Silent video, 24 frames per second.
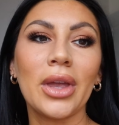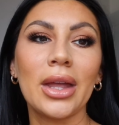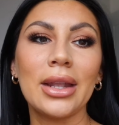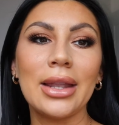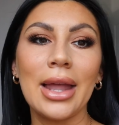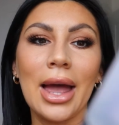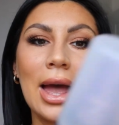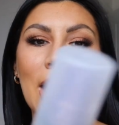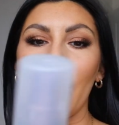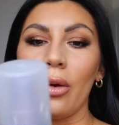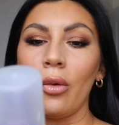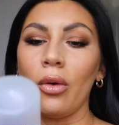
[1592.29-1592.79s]

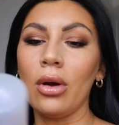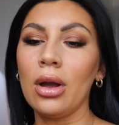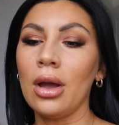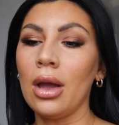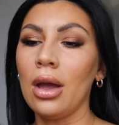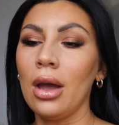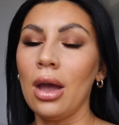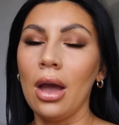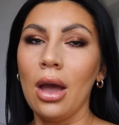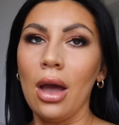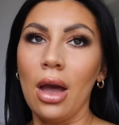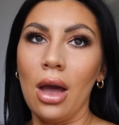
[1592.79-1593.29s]
Now,
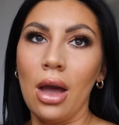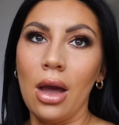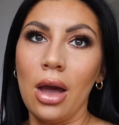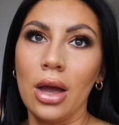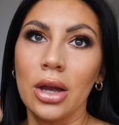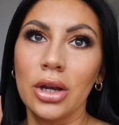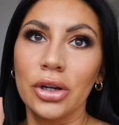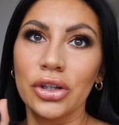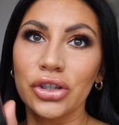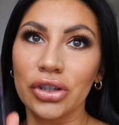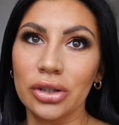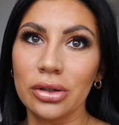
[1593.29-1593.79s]

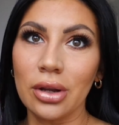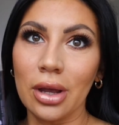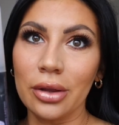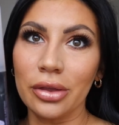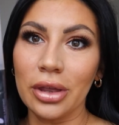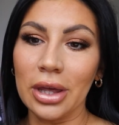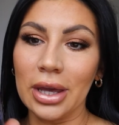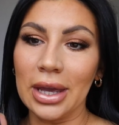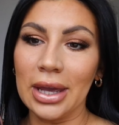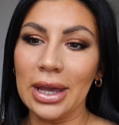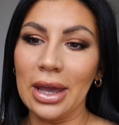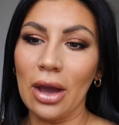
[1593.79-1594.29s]

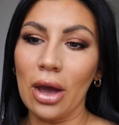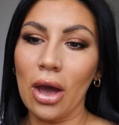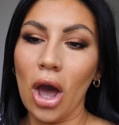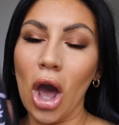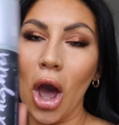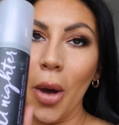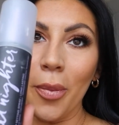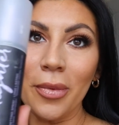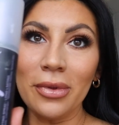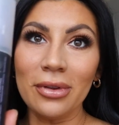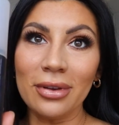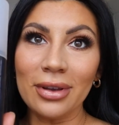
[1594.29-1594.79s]
the
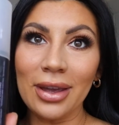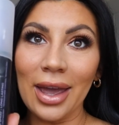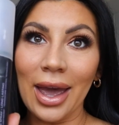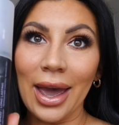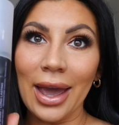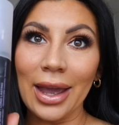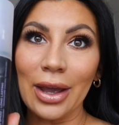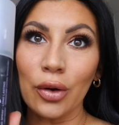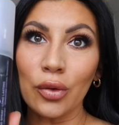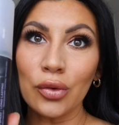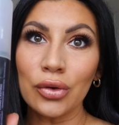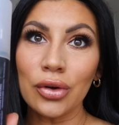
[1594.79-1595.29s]
Urban
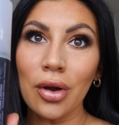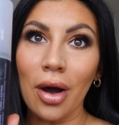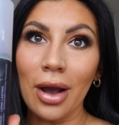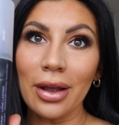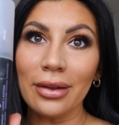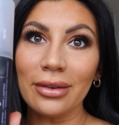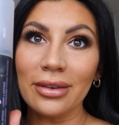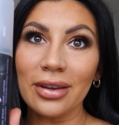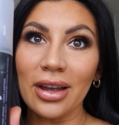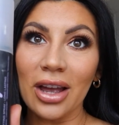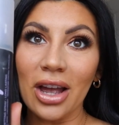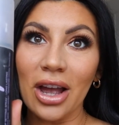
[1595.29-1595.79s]
Decay All
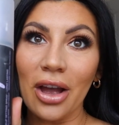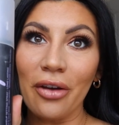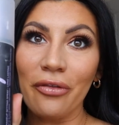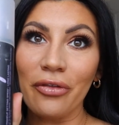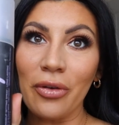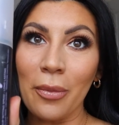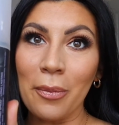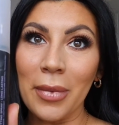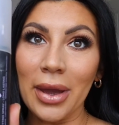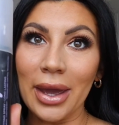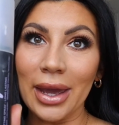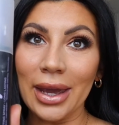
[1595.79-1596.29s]
Nighter
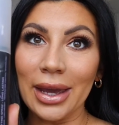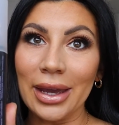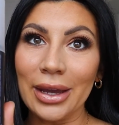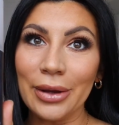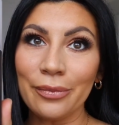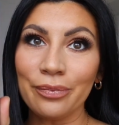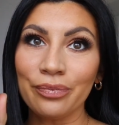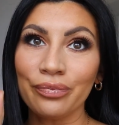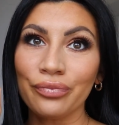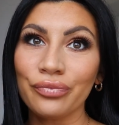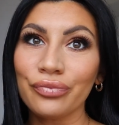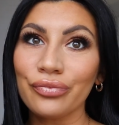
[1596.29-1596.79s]
for
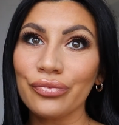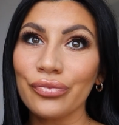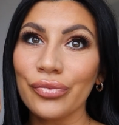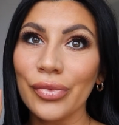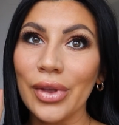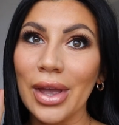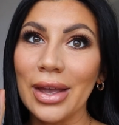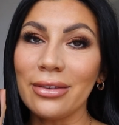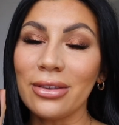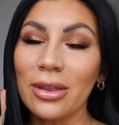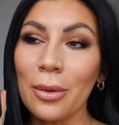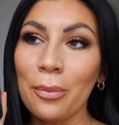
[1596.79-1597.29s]
me
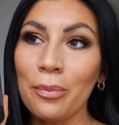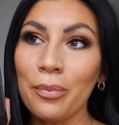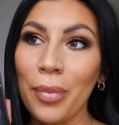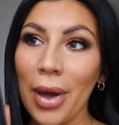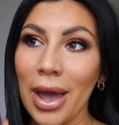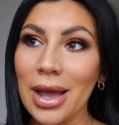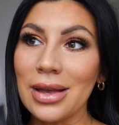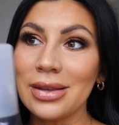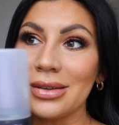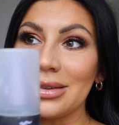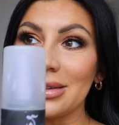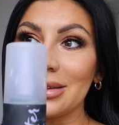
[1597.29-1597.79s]
is the
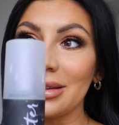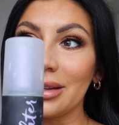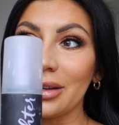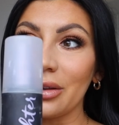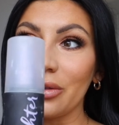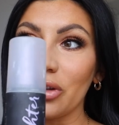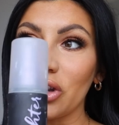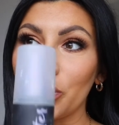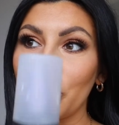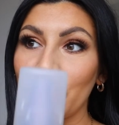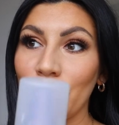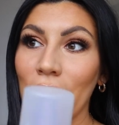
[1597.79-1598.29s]

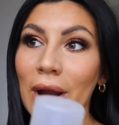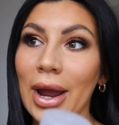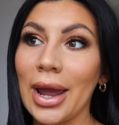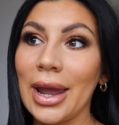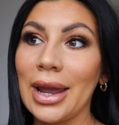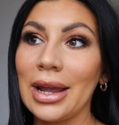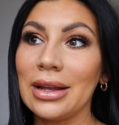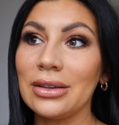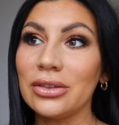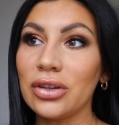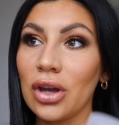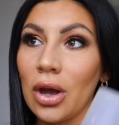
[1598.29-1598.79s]
best
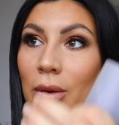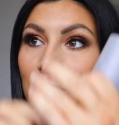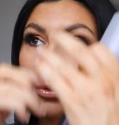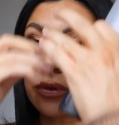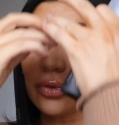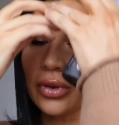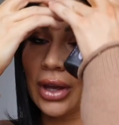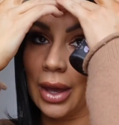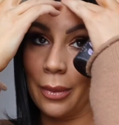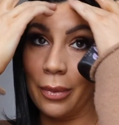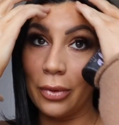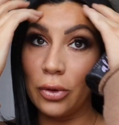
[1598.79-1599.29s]
spray in terms
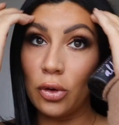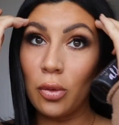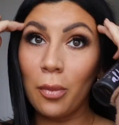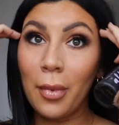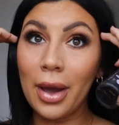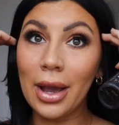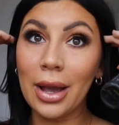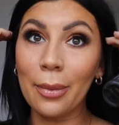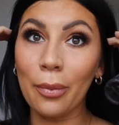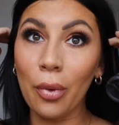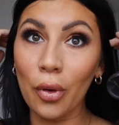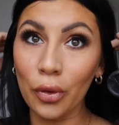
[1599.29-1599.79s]
of keeping your
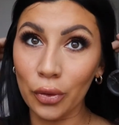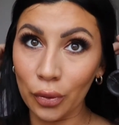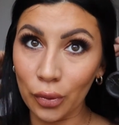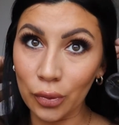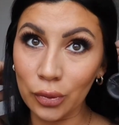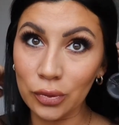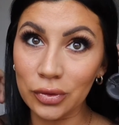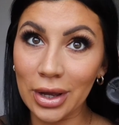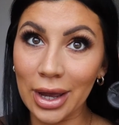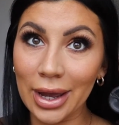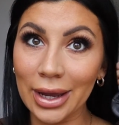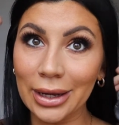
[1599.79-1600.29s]
makeup on
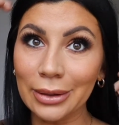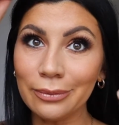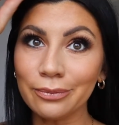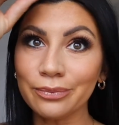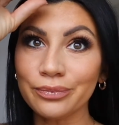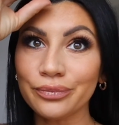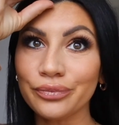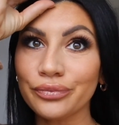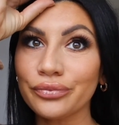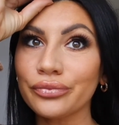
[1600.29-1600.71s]
all day.